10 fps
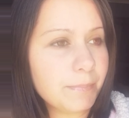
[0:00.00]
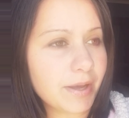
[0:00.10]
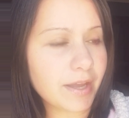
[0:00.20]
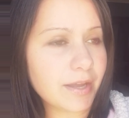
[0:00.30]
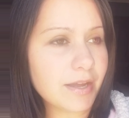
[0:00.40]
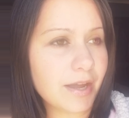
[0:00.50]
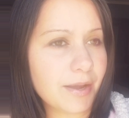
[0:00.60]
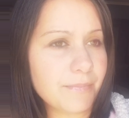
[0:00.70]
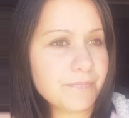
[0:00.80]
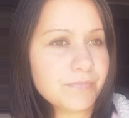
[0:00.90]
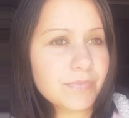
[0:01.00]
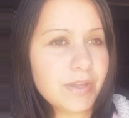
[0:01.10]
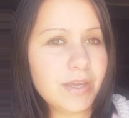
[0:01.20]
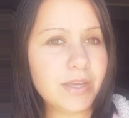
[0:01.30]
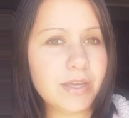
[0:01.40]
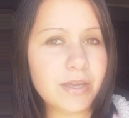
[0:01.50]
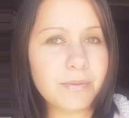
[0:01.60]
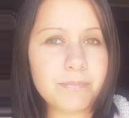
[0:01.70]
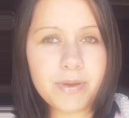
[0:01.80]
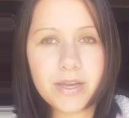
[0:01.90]
But
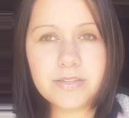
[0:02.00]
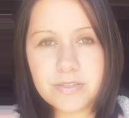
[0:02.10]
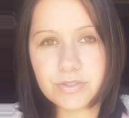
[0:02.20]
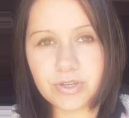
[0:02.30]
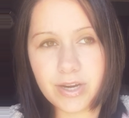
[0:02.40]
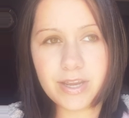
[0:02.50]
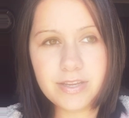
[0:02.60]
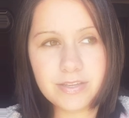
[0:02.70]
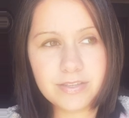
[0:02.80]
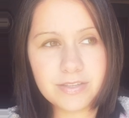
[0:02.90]
back to the story.